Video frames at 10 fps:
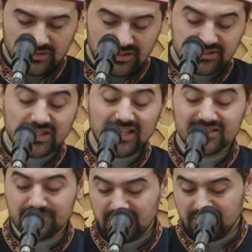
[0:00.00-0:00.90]

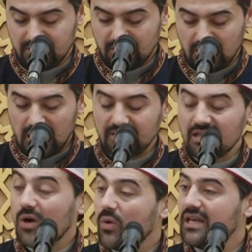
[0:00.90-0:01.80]
excitement, and
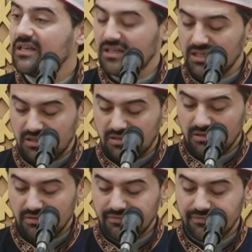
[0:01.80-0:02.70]
awakening
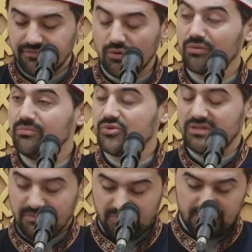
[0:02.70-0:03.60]
for
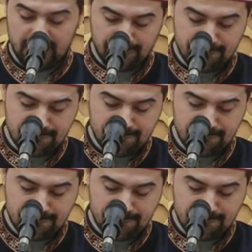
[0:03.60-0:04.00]
Muslims.